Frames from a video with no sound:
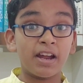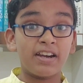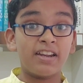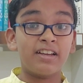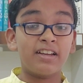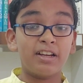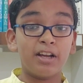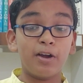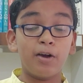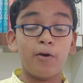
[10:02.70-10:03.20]

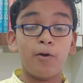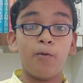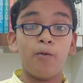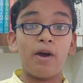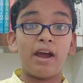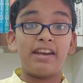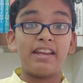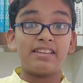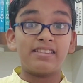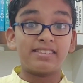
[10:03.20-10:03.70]
Pettigrew,
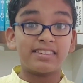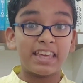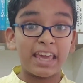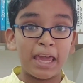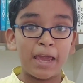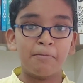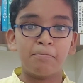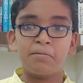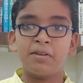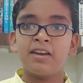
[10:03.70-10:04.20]
who had
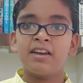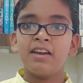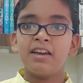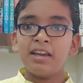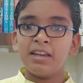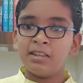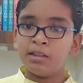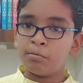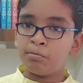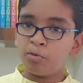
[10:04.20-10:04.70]
escaped
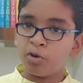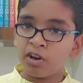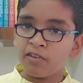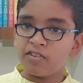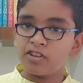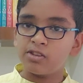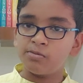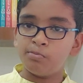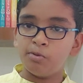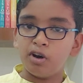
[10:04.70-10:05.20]
in the
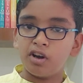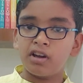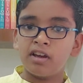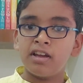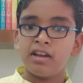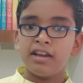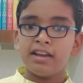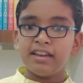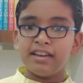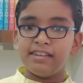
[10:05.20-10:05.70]
previous book,
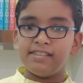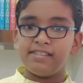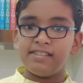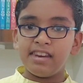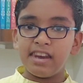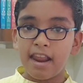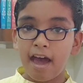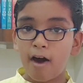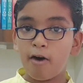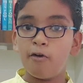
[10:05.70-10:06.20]
is
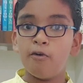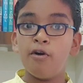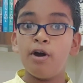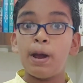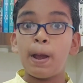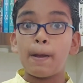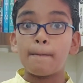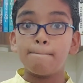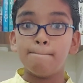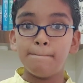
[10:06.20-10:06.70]
now
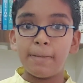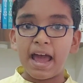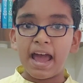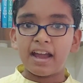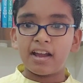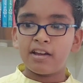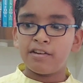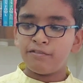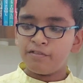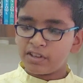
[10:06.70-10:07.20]

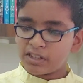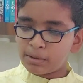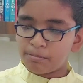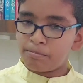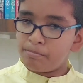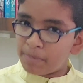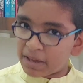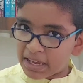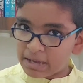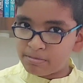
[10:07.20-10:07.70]
back with a
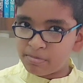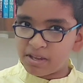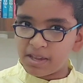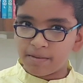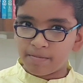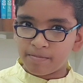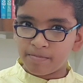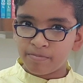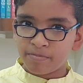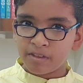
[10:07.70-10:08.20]

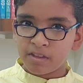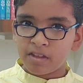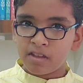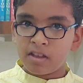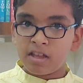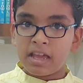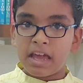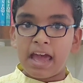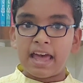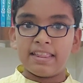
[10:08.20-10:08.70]
baby.
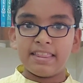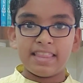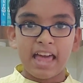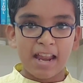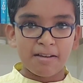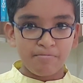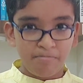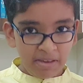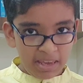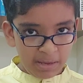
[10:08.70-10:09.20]
And
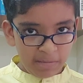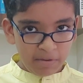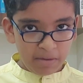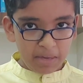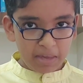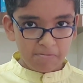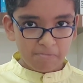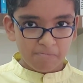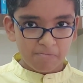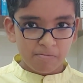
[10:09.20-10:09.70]
that
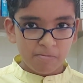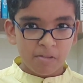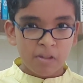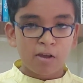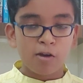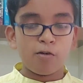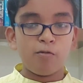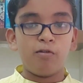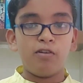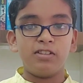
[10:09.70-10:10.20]
baby
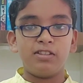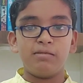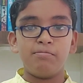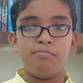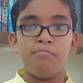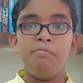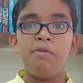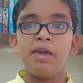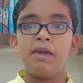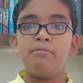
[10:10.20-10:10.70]
was the
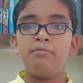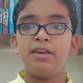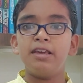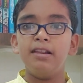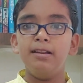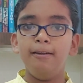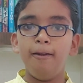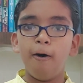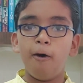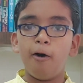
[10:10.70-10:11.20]

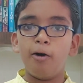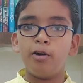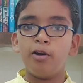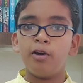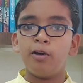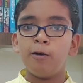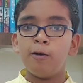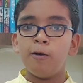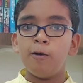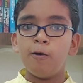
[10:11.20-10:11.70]
baby Lord
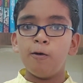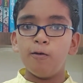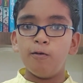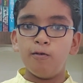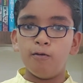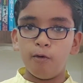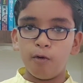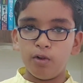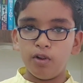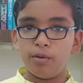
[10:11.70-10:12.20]

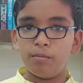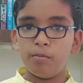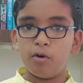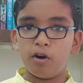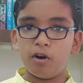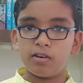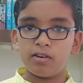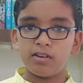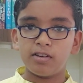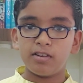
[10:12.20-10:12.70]

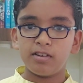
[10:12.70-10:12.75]
Voldemort.